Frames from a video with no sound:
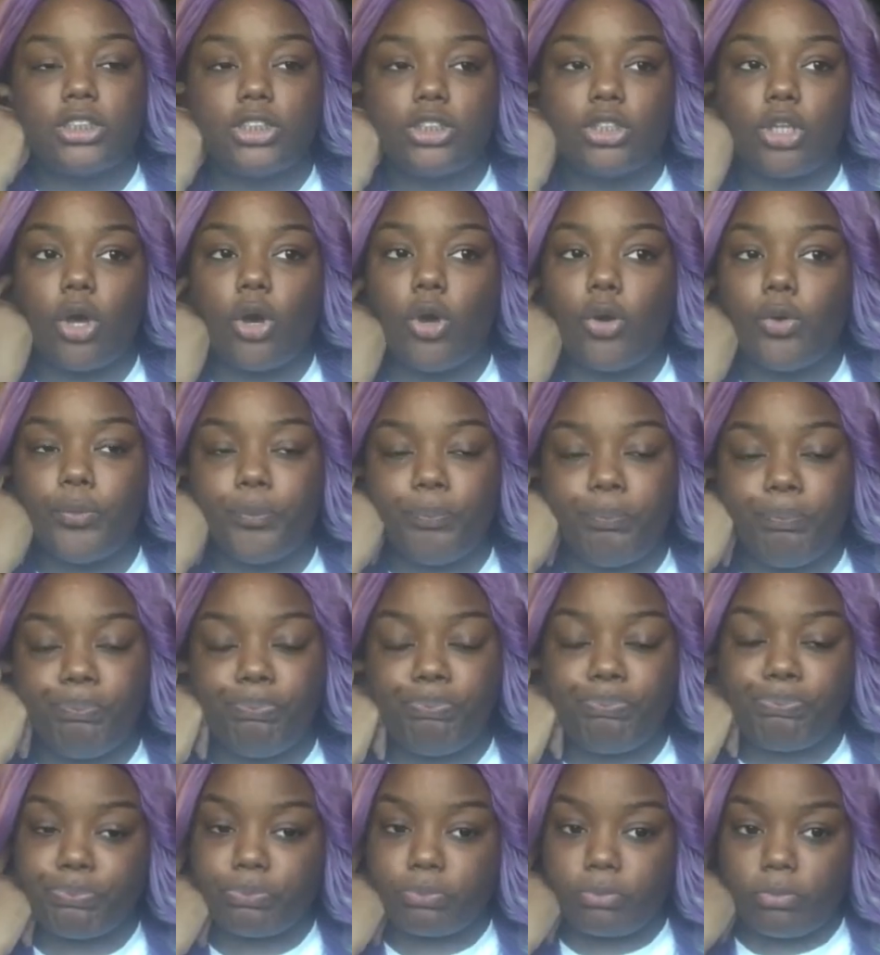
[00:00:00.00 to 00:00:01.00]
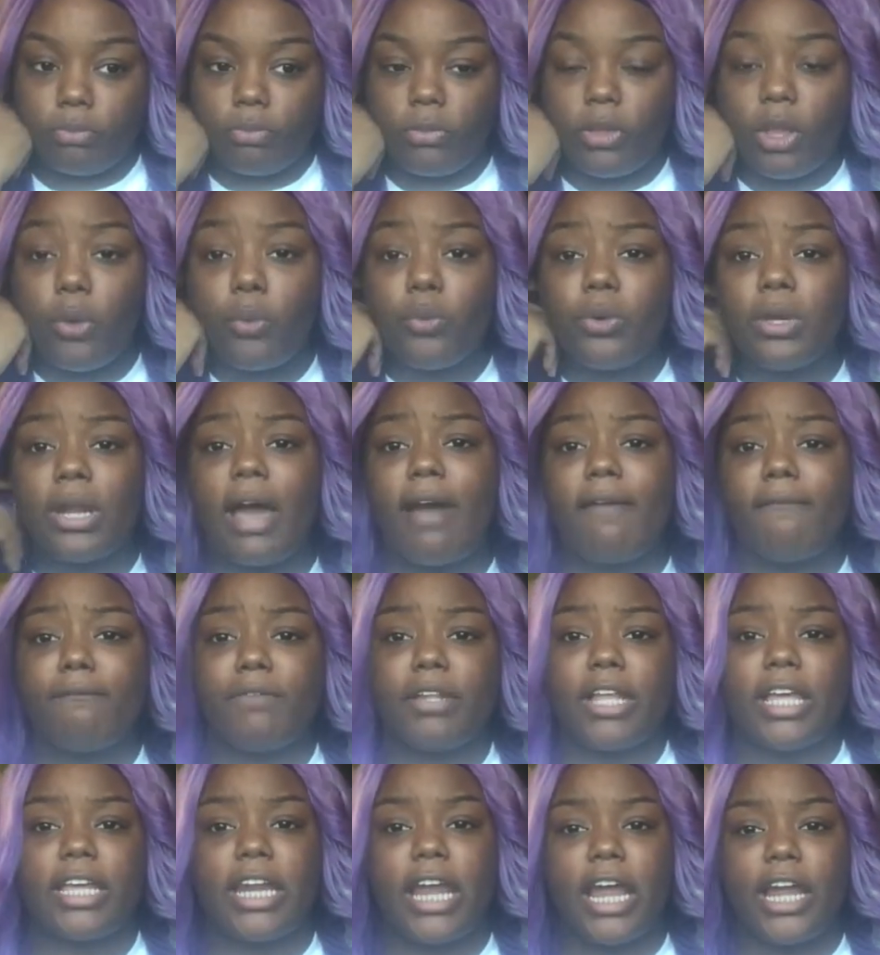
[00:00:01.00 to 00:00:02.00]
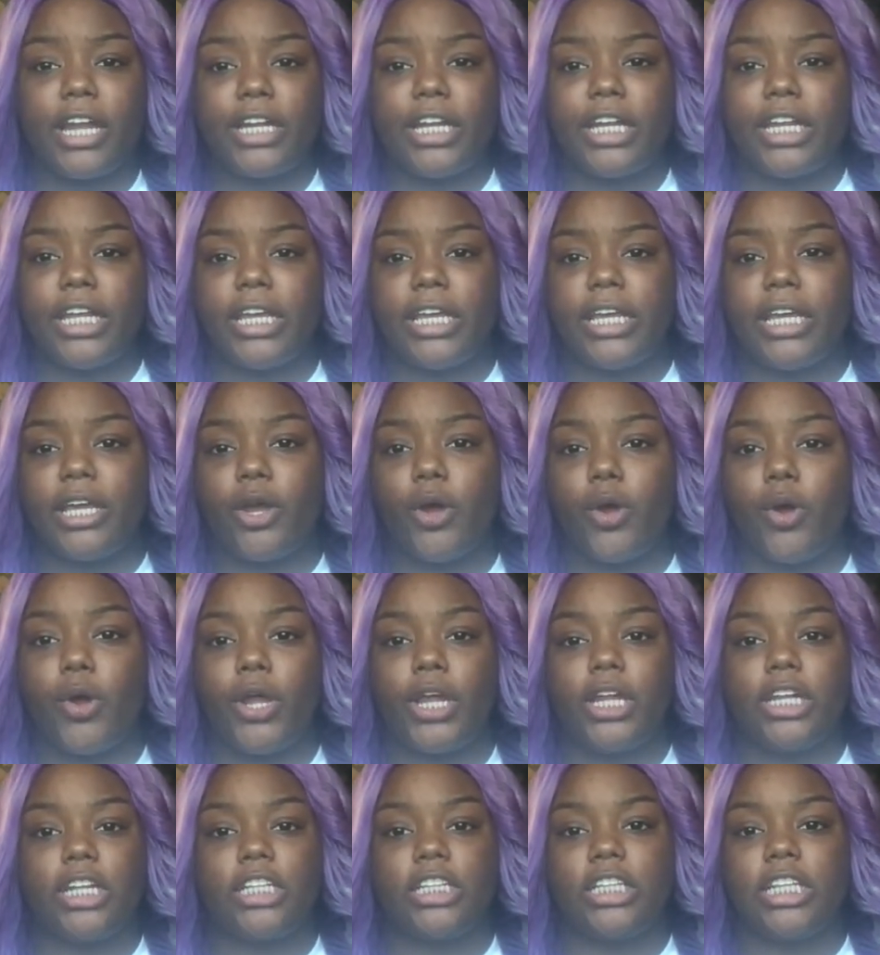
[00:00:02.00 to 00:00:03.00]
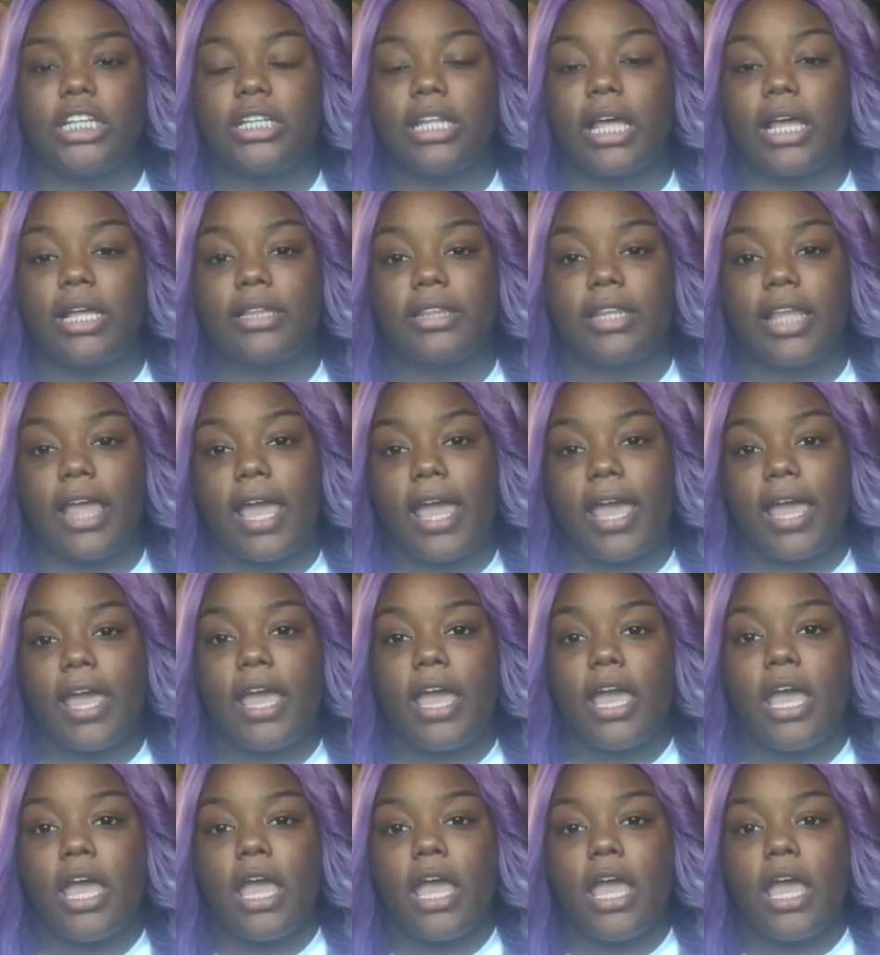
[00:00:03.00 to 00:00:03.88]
So without flat ironing it or anything like that,